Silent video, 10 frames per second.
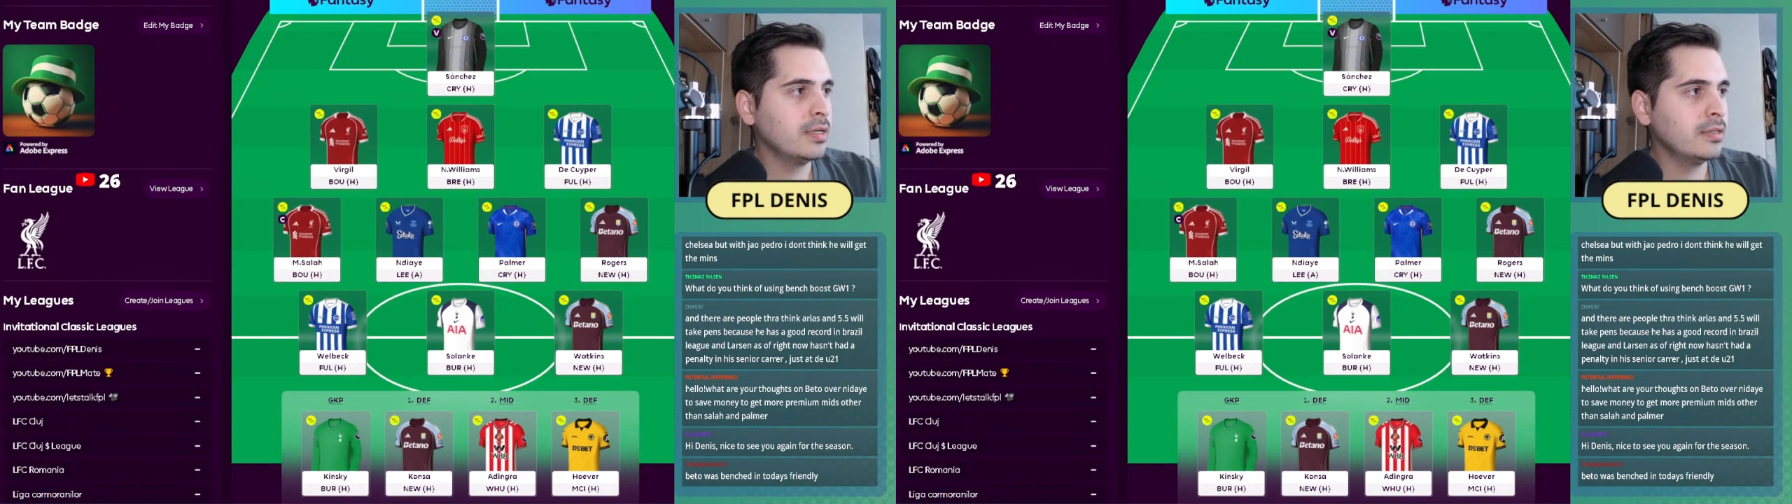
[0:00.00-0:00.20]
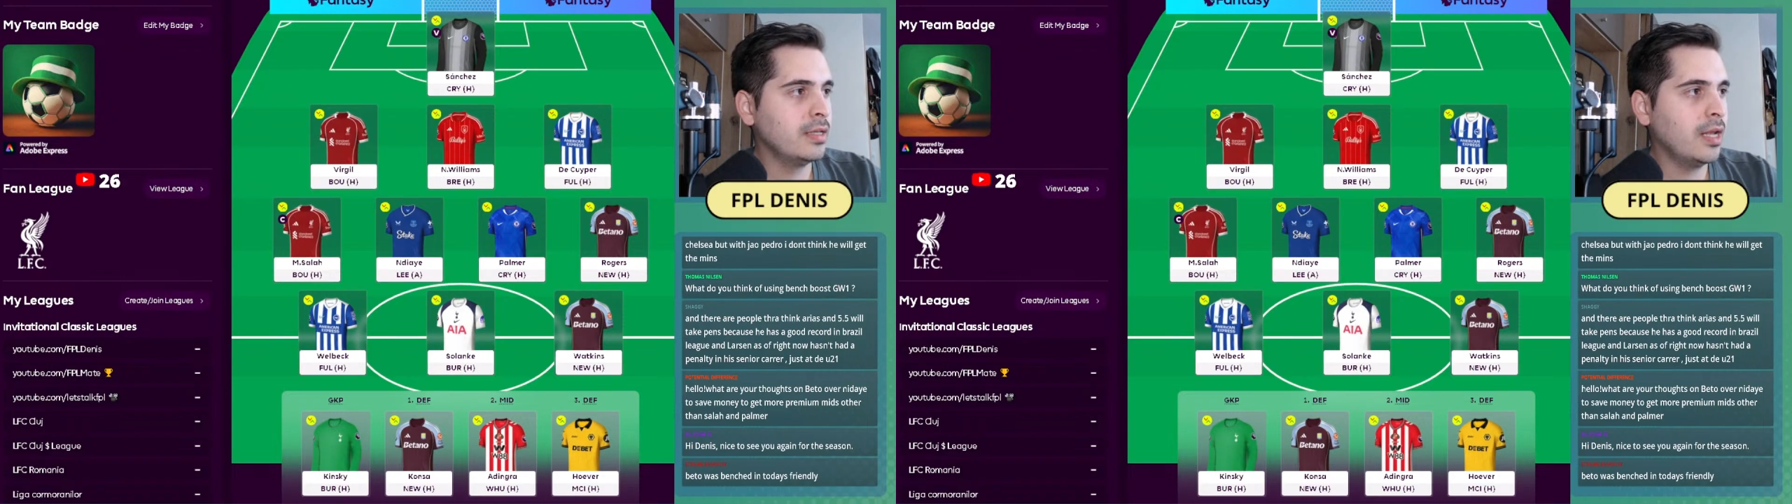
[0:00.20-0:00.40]

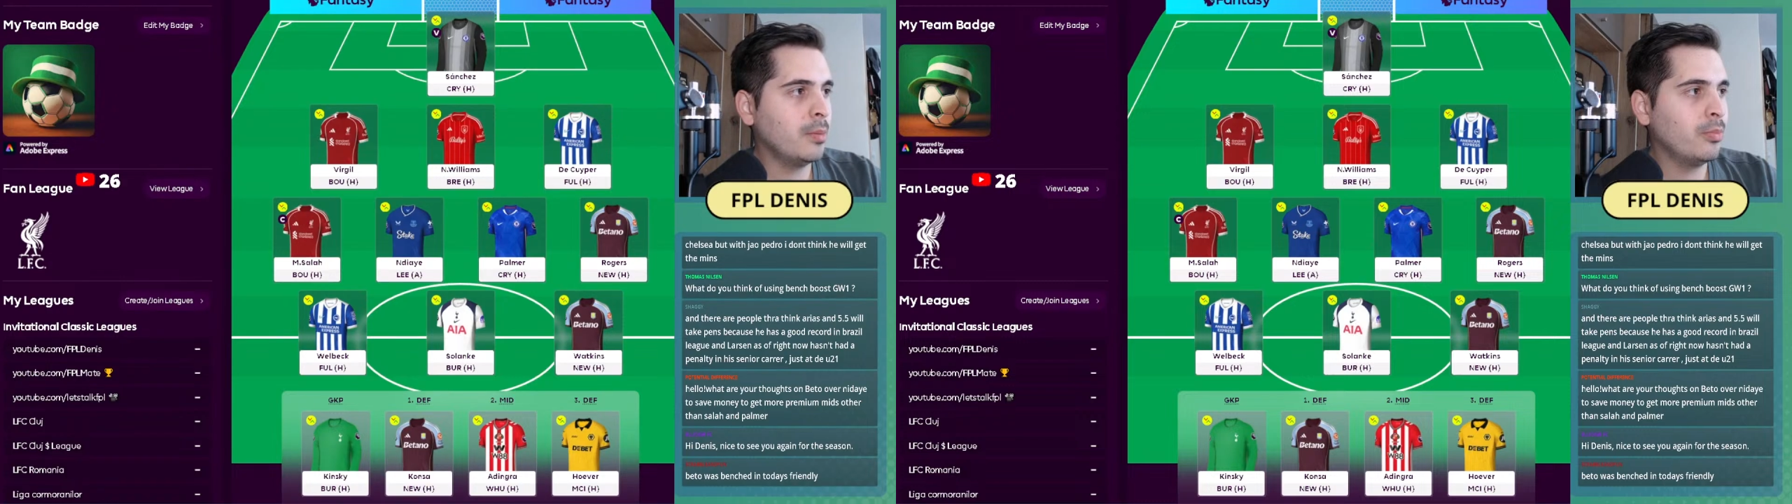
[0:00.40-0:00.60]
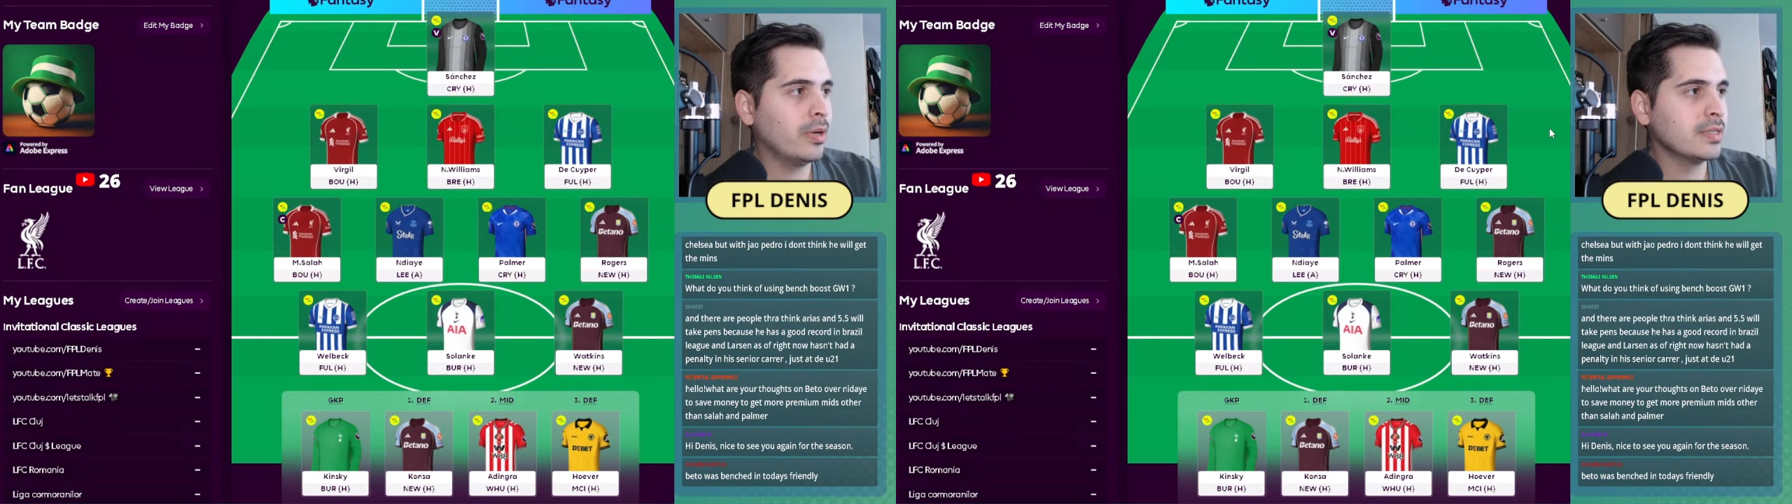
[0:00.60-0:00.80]

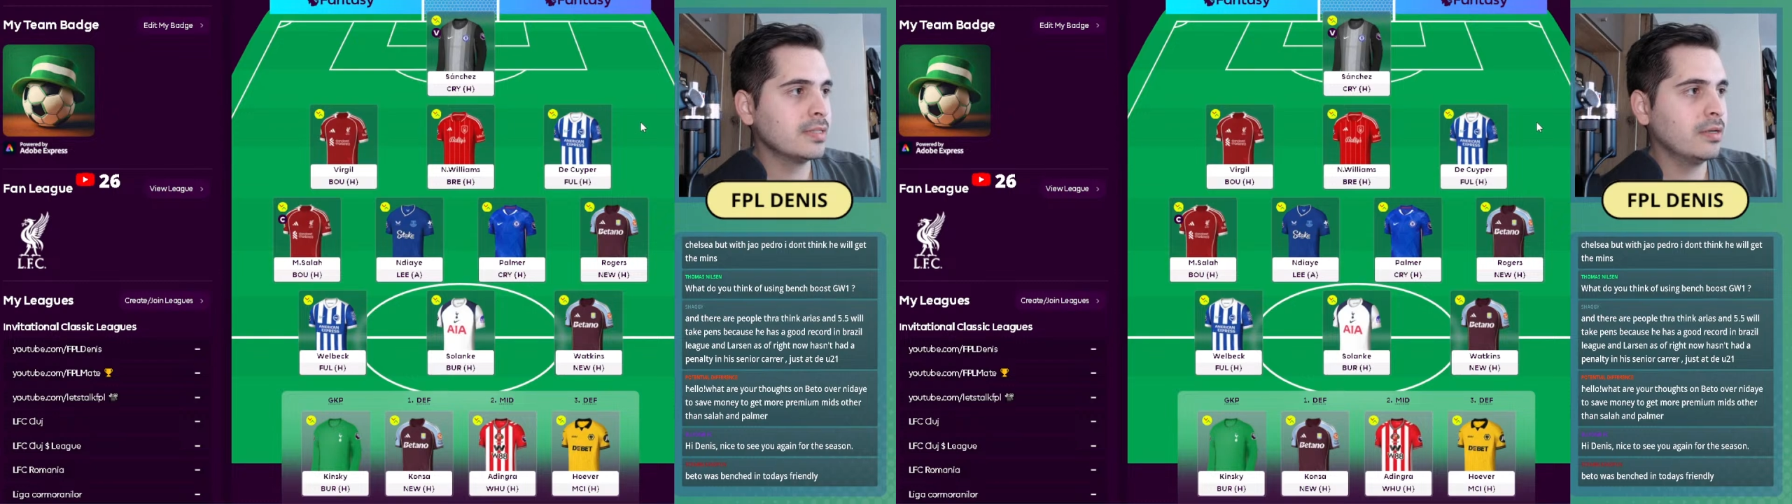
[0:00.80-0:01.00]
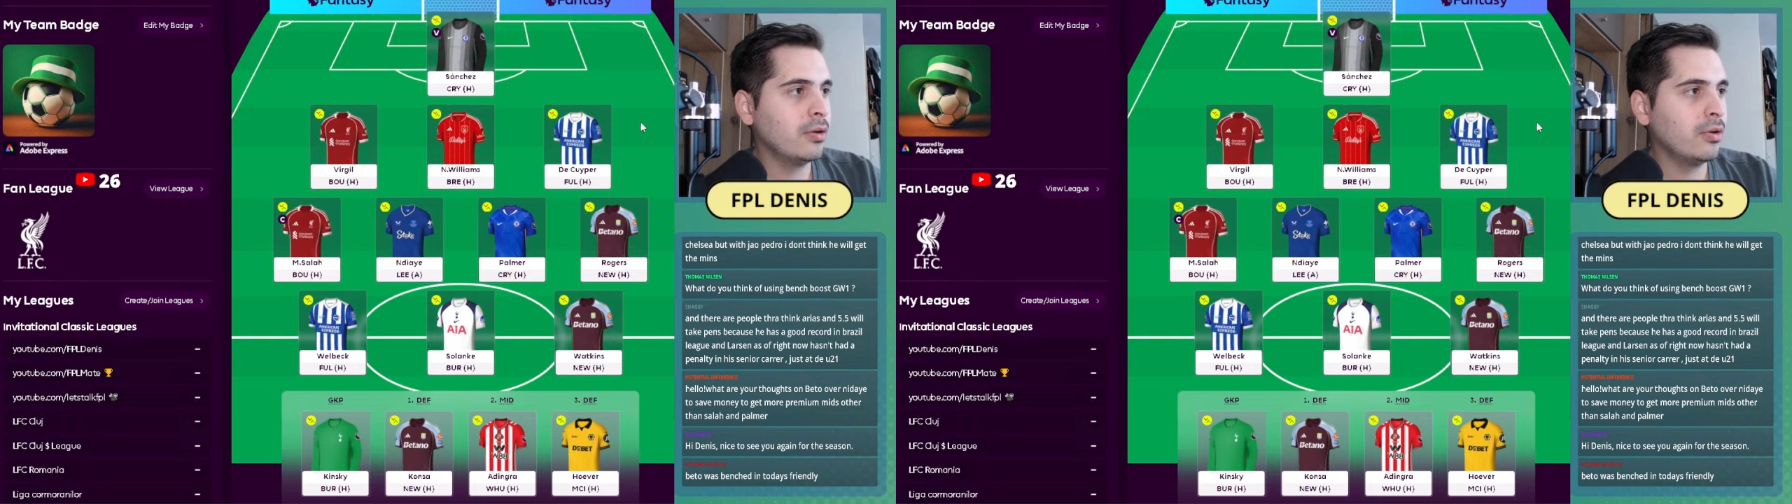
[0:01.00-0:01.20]
Delap was
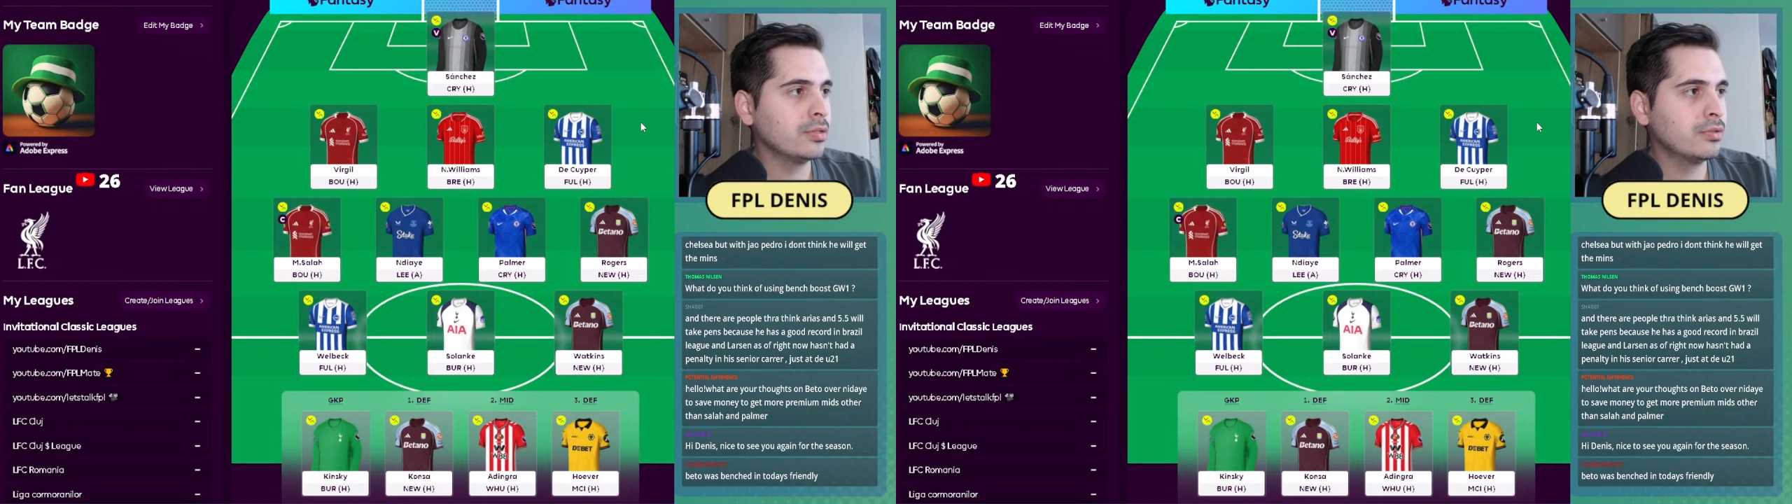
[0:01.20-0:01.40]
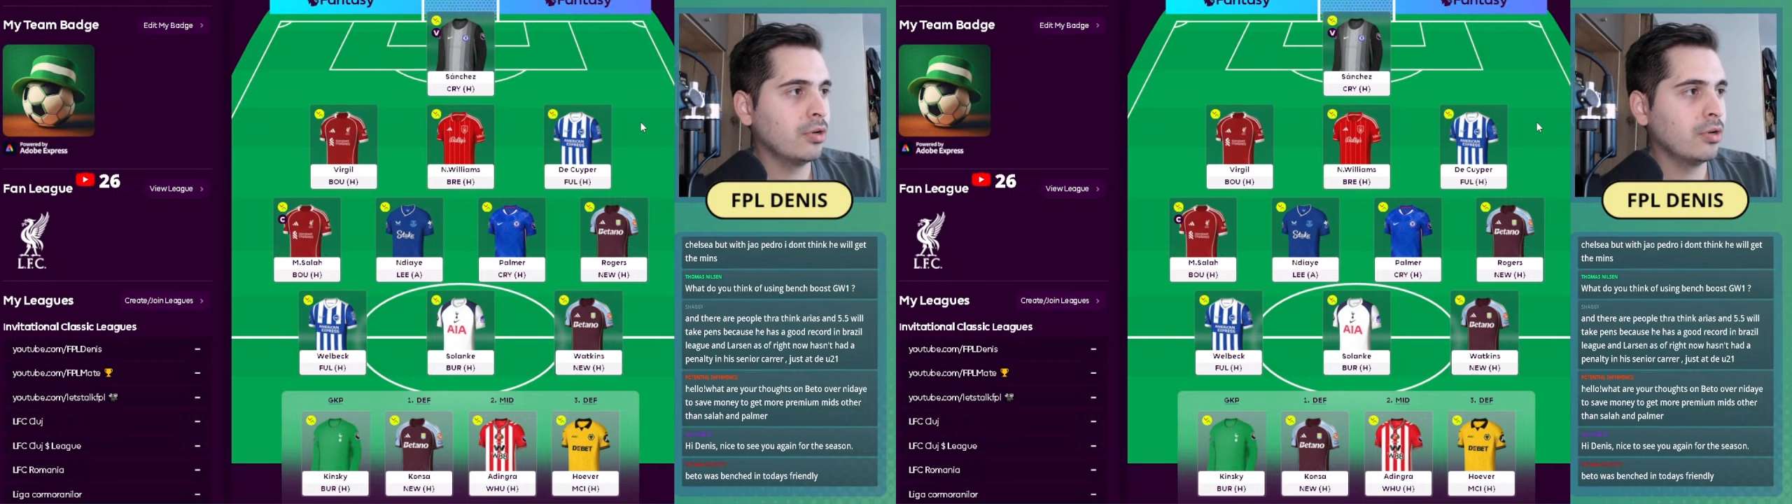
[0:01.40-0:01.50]
the hot